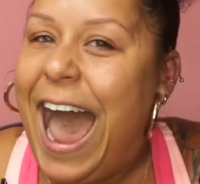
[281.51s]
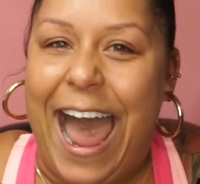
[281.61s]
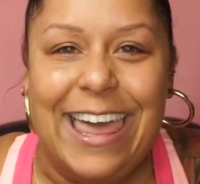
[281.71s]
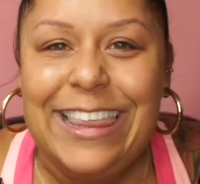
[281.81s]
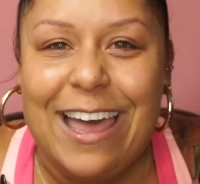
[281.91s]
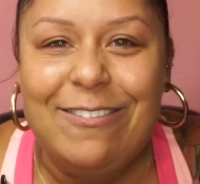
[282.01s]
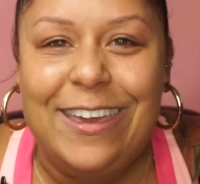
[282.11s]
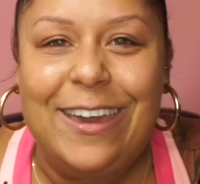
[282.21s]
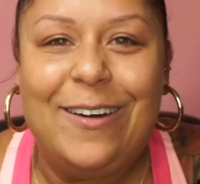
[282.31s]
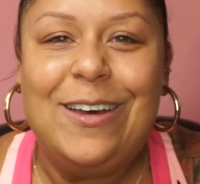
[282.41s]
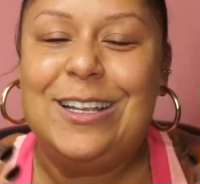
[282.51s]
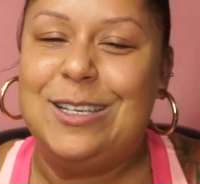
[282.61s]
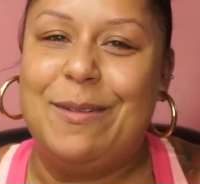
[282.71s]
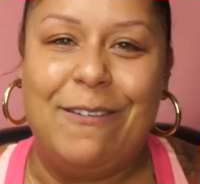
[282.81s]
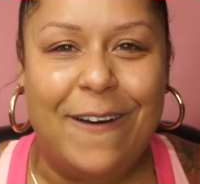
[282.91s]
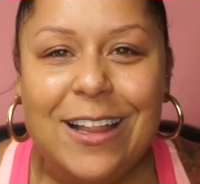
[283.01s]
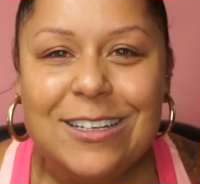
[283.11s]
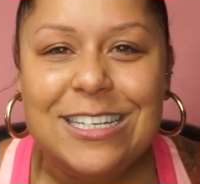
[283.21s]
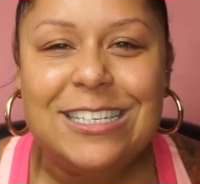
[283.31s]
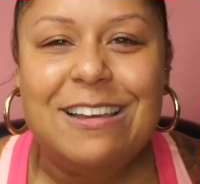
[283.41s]
I love you. To my fellow
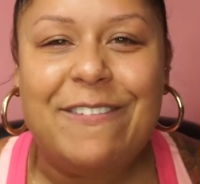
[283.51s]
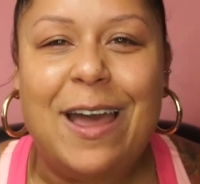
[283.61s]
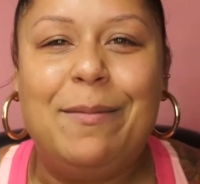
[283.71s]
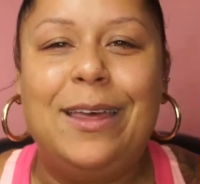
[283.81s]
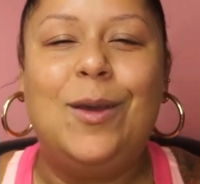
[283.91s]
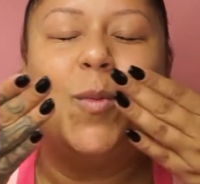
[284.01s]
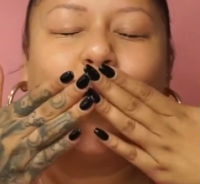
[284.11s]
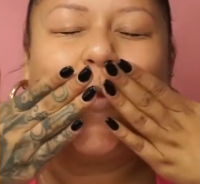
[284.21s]
Disney family.